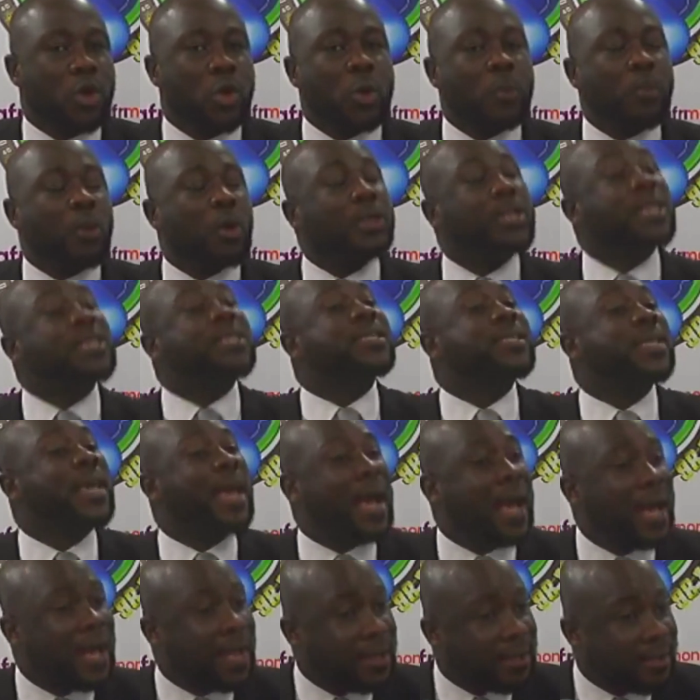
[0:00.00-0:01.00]
No, but this
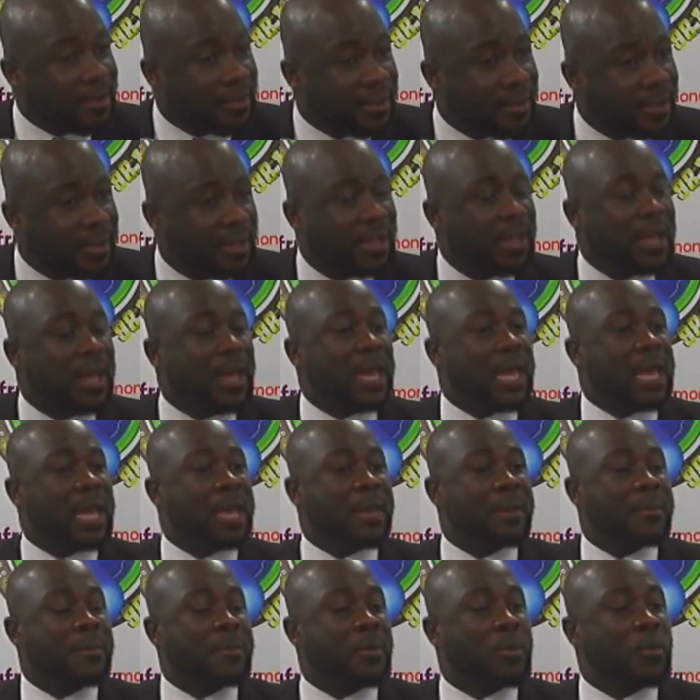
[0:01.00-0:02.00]
year,
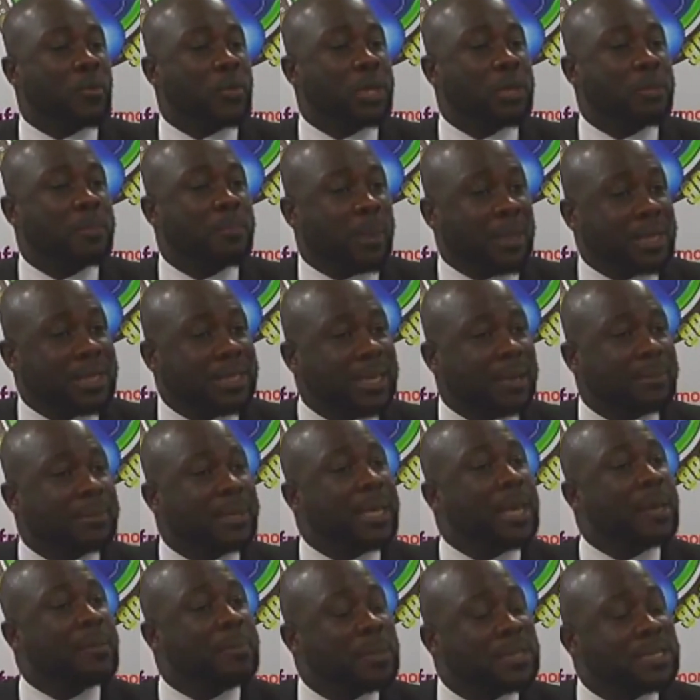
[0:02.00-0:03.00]
we party them
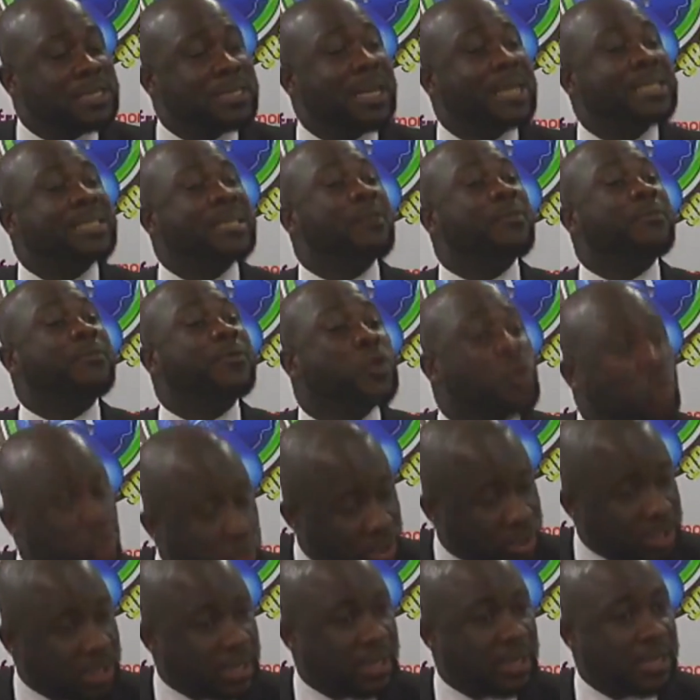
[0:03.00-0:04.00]
the APC themselves no
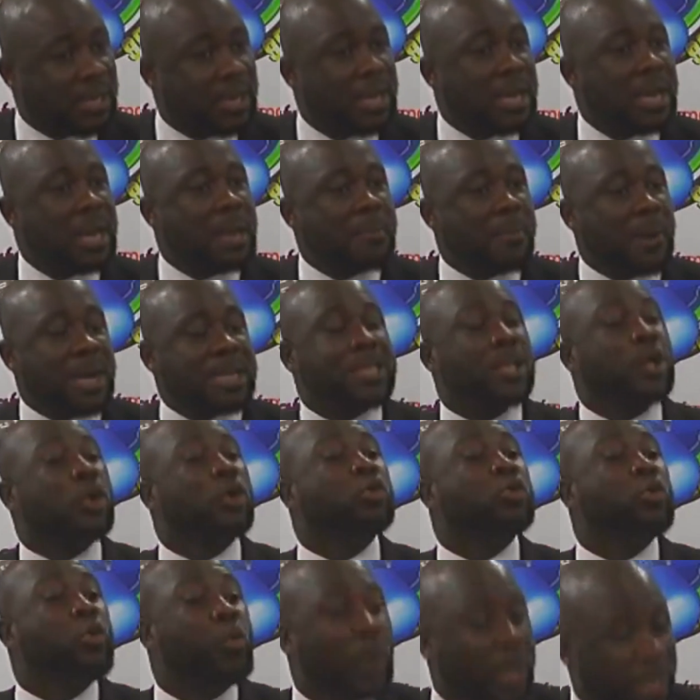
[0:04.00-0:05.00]
say president
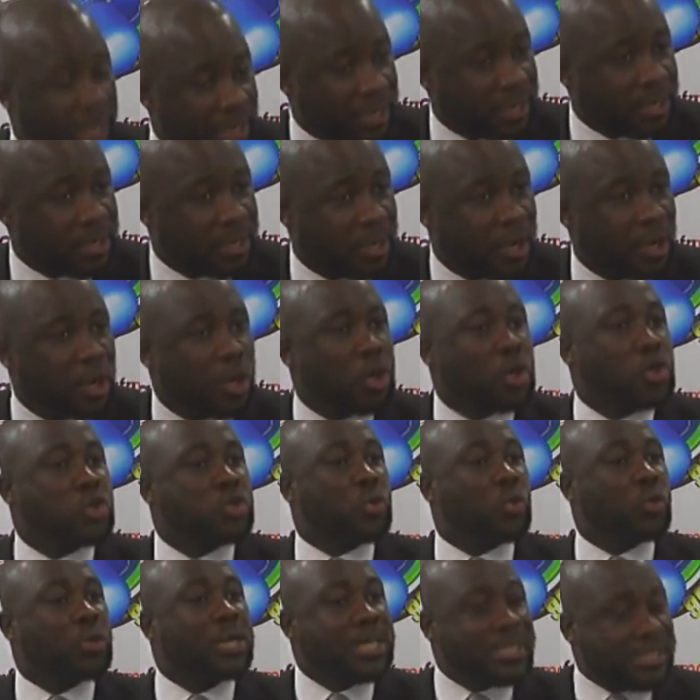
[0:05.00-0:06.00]
don't do well.
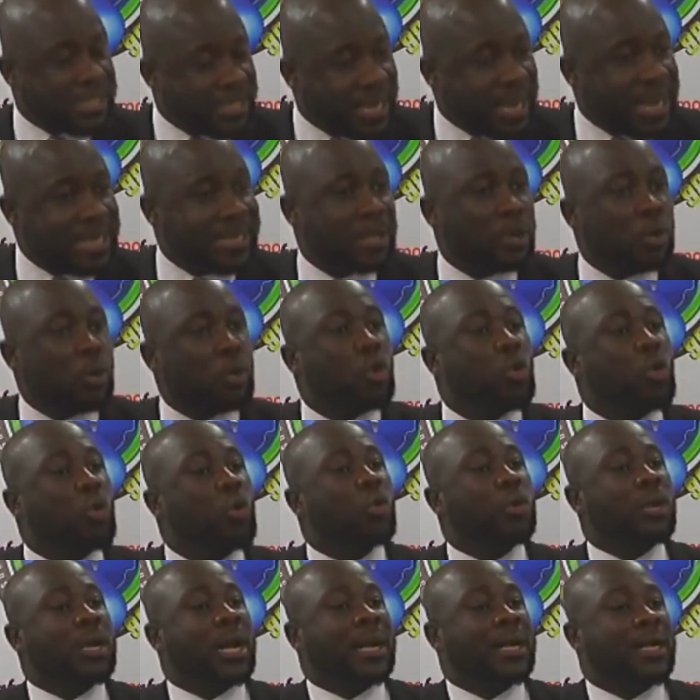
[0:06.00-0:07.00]
So this year they not
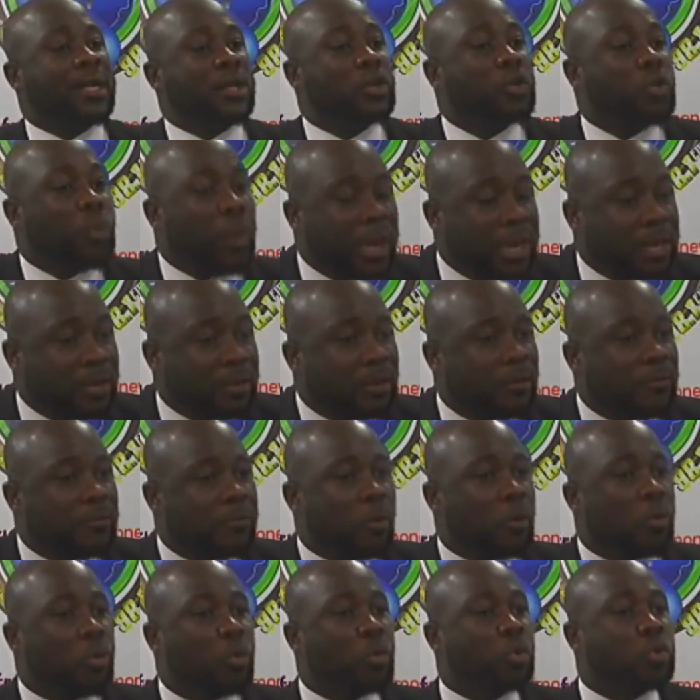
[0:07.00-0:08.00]
go now the UN
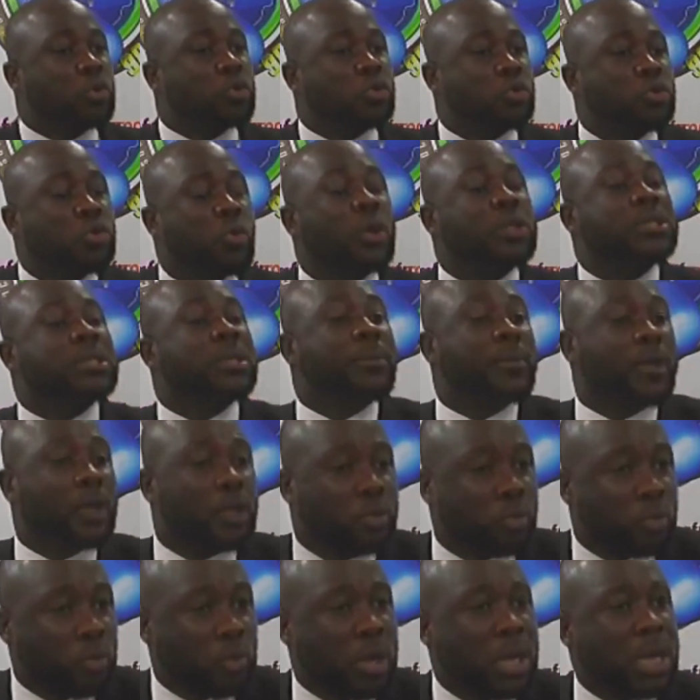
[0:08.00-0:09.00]
for go do what they
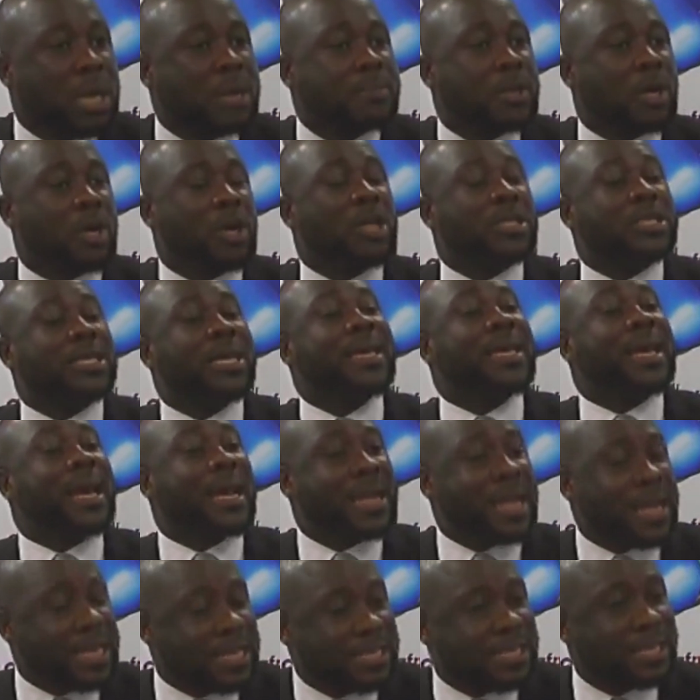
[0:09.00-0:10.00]
do because that's why I
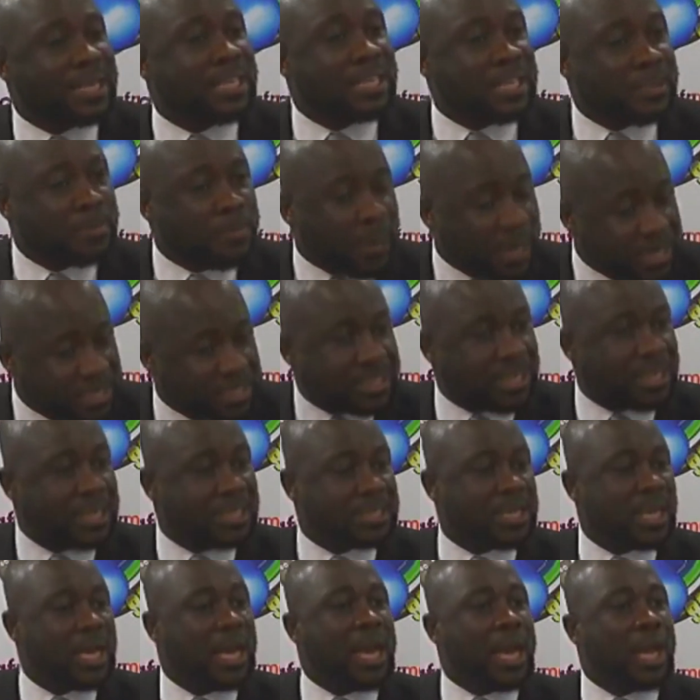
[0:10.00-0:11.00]
realize say this
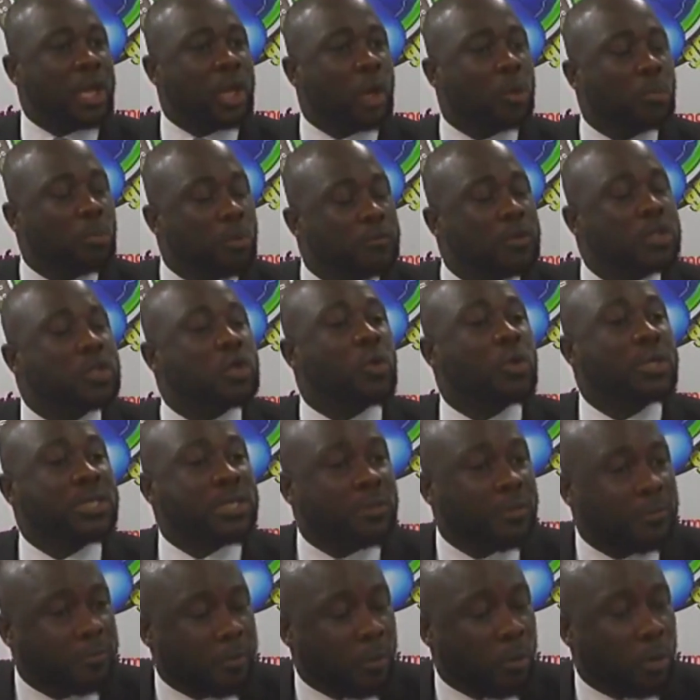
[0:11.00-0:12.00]
president they don't move this
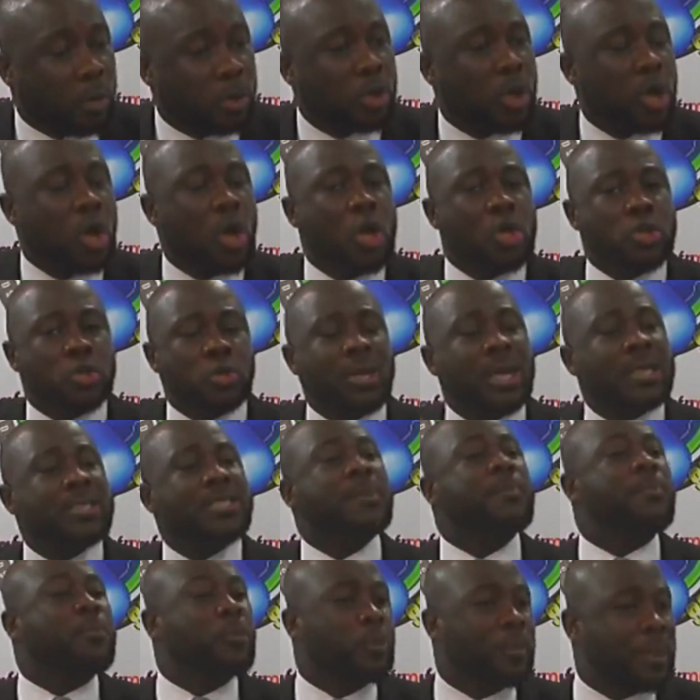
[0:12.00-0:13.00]
country forward. So na
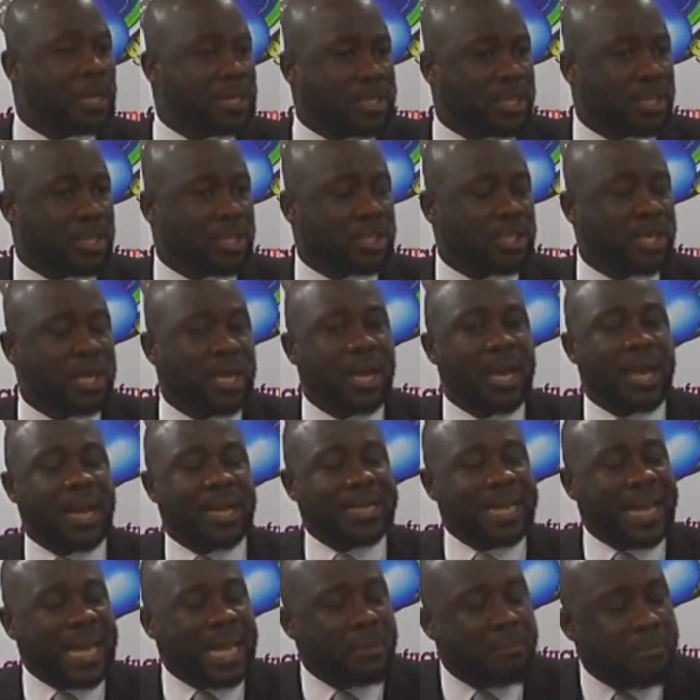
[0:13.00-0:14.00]
simple message,
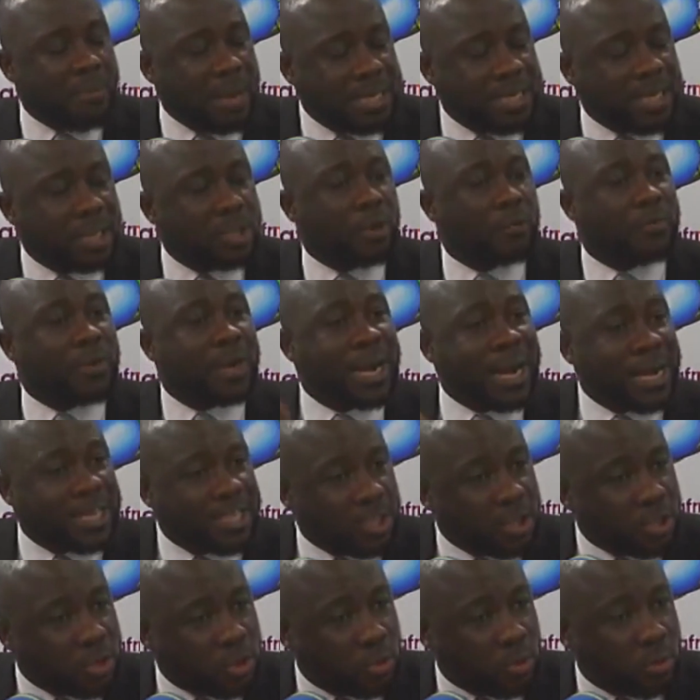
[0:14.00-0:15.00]
now a message of
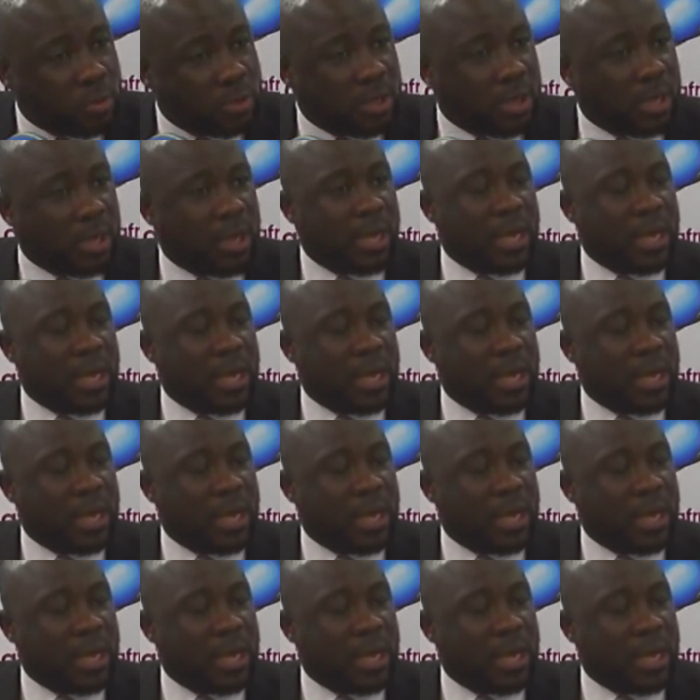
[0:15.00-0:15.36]
gratitude,